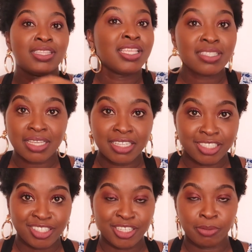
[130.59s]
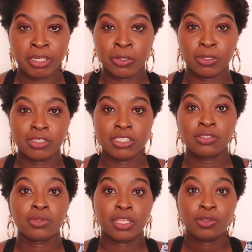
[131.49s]
These are just
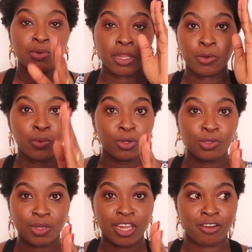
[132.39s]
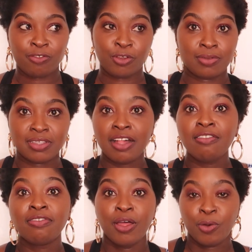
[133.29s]
terminologies so that you can know what to carry for
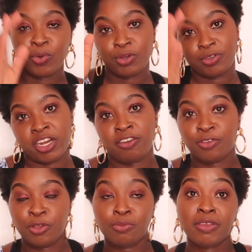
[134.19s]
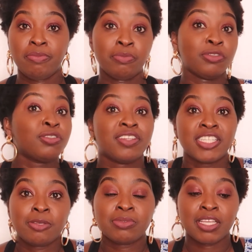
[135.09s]
yourself, what to carry for your baby. Most of the
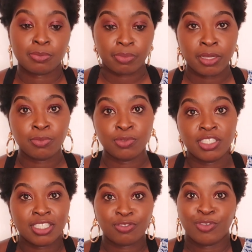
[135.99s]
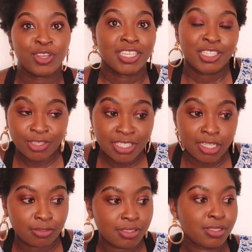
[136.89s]
times as moms, we just forget
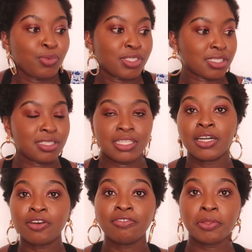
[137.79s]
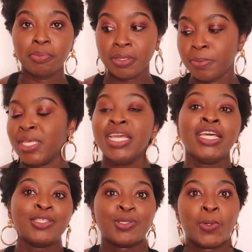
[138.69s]
ourselves. We just think of the baby.
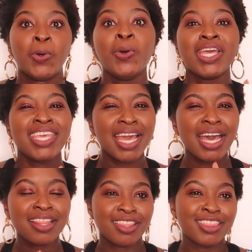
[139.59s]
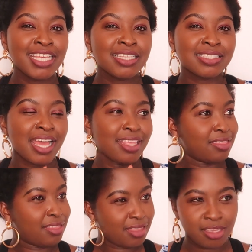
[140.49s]
So here are the things I
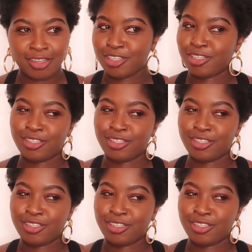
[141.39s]
think